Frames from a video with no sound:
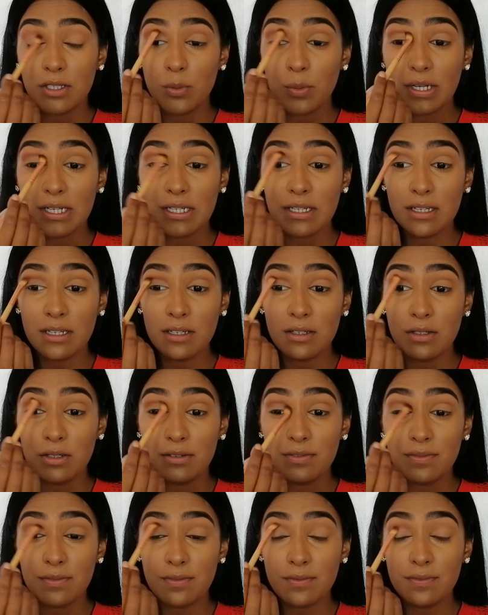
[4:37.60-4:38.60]
So you want to
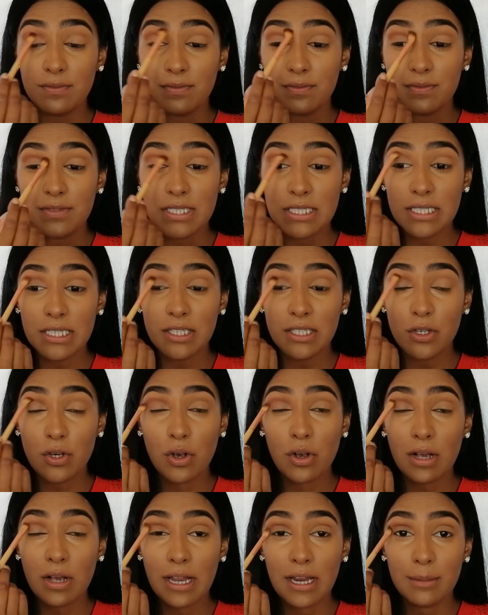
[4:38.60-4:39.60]
lift
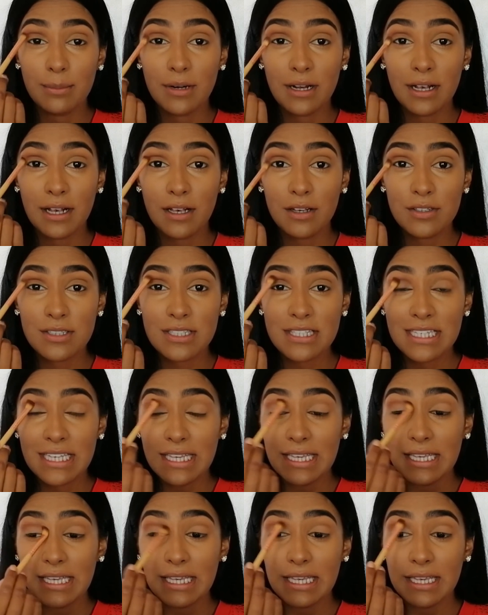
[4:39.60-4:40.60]
your
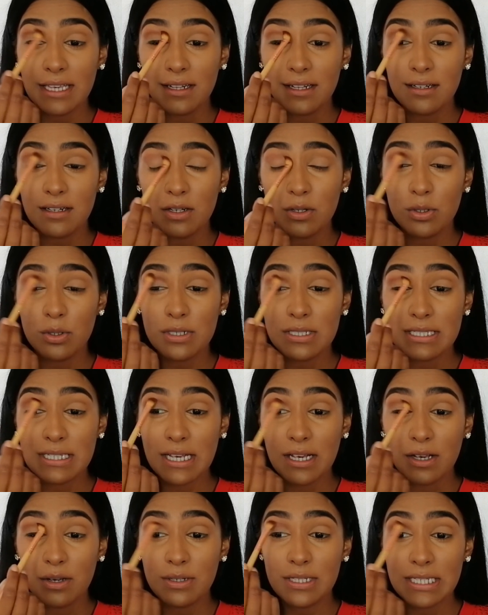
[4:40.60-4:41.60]
eyebrows and
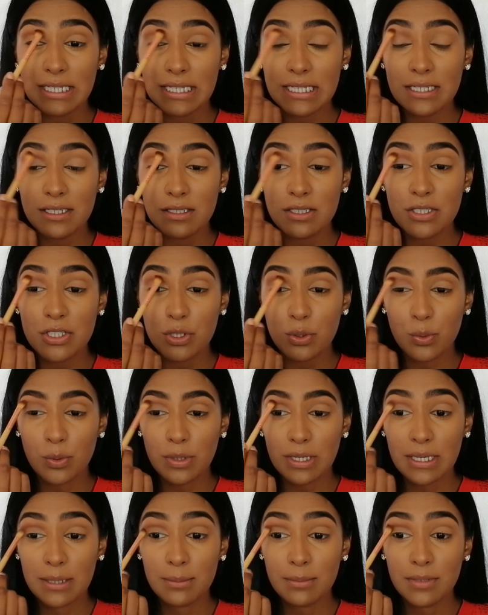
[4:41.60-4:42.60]
look down
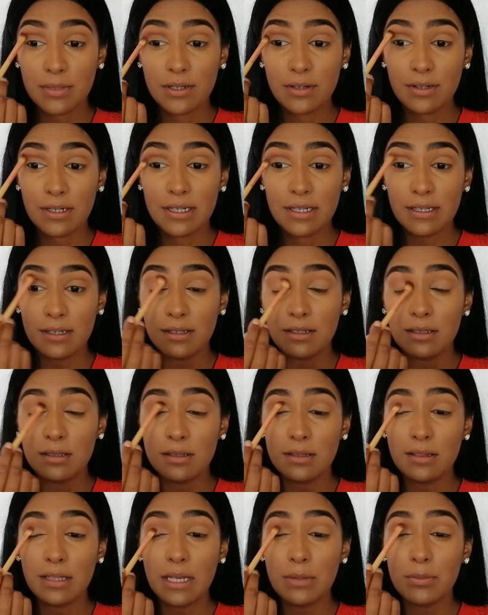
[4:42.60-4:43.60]
into a mirror,
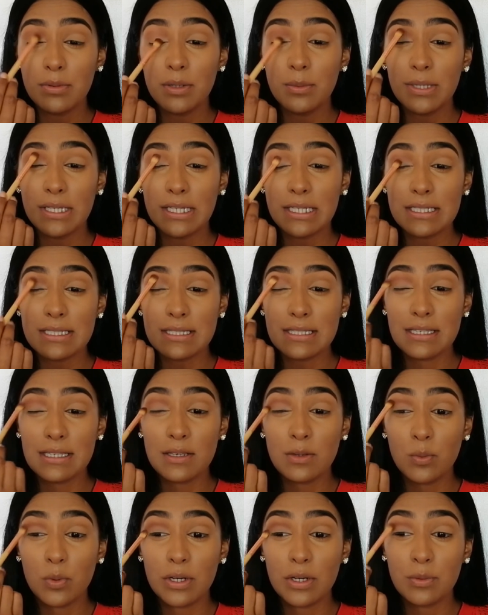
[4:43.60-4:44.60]
that way we can
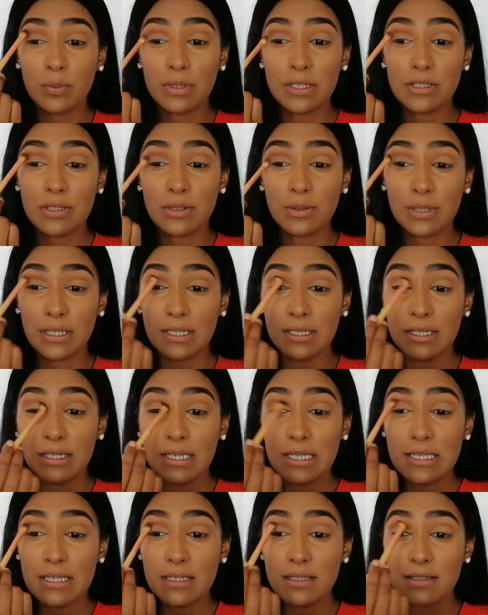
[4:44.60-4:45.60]
see what we're doing.
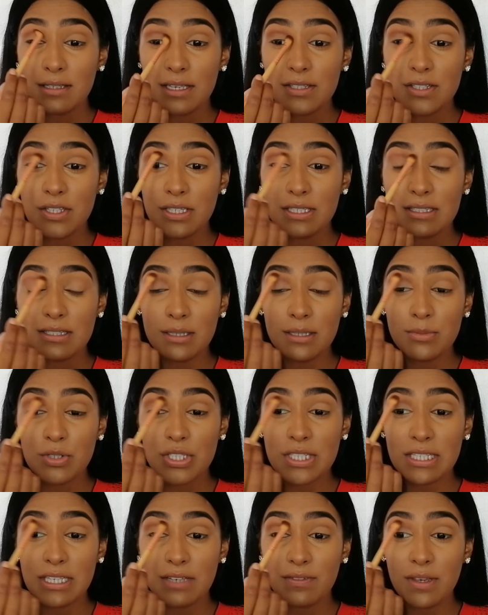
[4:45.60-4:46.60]
So as you can see,
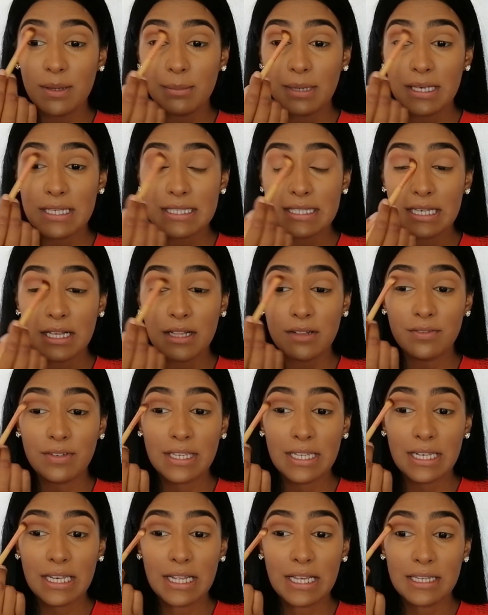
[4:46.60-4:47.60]
I'm just giving
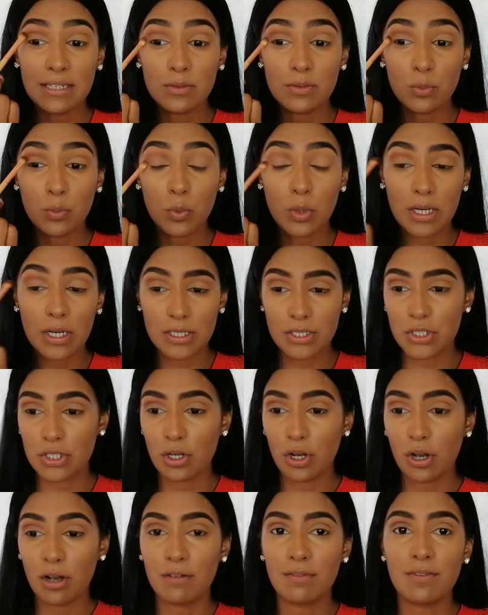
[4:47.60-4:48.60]
myself a light
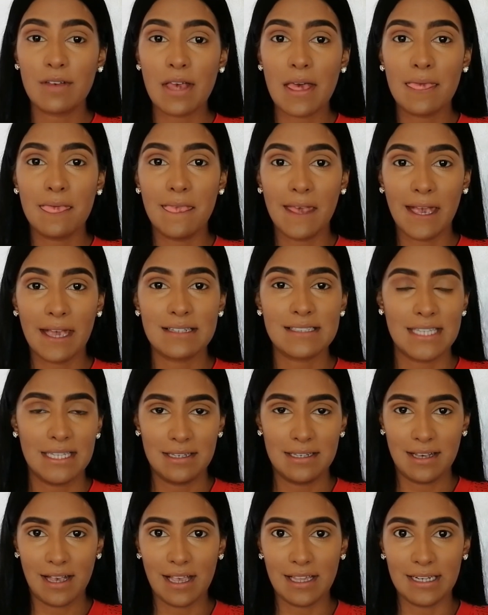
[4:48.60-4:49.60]
wash of
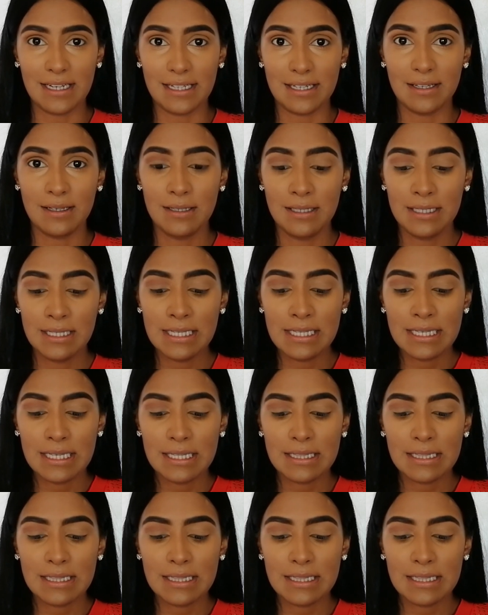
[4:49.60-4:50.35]
that color.